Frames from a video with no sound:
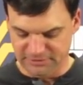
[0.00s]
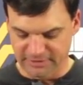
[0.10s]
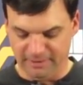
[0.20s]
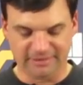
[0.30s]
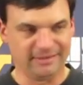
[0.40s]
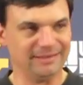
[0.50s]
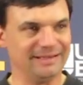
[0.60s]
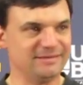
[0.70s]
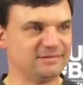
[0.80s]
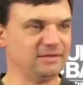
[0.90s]
Diamante
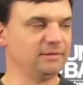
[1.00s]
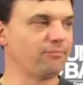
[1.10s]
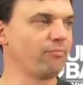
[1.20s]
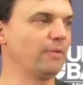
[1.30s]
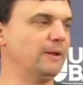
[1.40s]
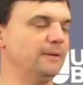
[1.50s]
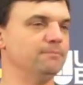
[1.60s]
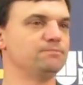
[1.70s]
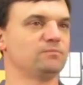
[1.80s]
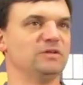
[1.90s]
Lindsey
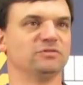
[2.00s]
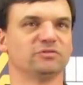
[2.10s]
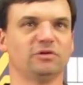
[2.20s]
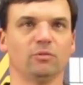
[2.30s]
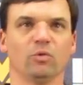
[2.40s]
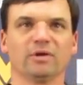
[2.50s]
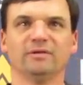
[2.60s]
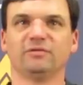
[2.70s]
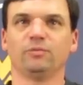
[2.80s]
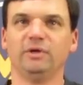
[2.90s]
is going to start
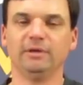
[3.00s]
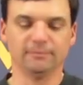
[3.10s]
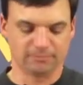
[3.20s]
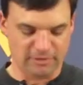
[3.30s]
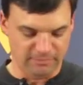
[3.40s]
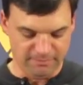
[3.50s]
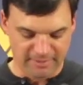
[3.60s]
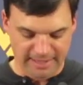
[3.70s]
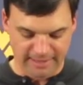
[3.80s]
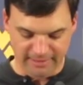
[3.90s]
working this week and be
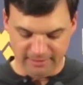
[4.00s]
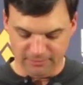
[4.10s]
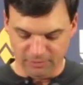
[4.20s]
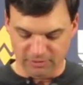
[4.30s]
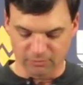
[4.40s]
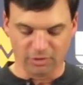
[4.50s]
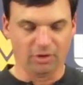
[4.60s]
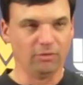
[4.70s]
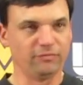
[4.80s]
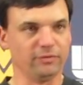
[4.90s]
back. We're
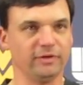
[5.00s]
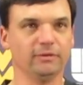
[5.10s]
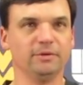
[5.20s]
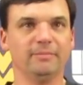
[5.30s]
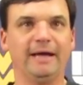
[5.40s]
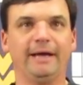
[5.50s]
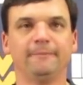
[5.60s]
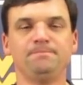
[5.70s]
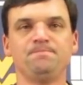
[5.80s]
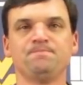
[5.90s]
hopeful that he'll be
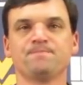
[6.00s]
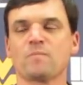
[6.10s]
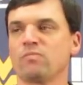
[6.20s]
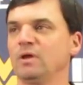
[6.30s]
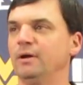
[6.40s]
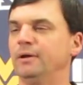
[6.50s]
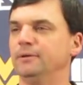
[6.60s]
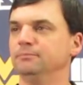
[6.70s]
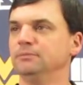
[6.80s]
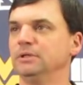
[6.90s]
back.
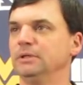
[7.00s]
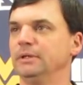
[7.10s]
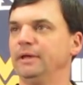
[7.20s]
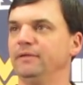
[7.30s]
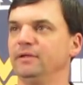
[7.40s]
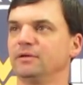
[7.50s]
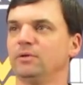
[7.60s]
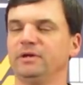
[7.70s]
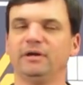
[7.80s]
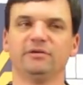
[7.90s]
And then
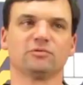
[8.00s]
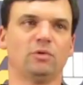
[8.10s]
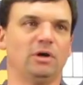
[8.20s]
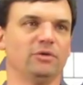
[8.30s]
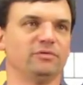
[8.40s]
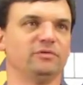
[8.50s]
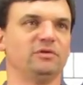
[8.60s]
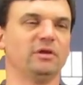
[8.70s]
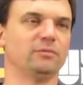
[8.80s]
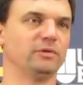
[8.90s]
Quandarius Qualls is
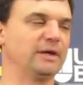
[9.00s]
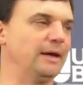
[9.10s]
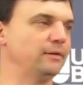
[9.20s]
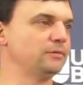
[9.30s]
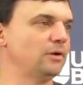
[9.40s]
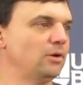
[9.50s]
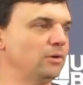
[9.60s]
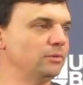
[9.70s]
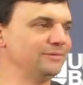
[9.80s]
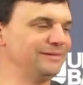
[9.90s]
the other one that got
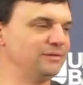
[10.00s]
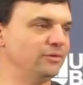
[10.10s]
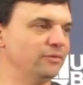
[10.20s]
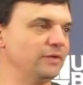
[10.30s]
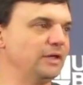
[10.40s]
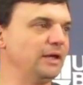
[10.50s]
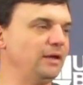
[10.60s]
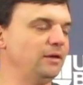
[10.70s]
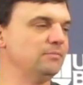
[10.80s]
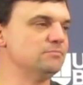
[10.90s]
hurt during the
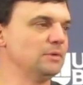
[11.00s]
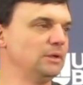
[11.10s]
game.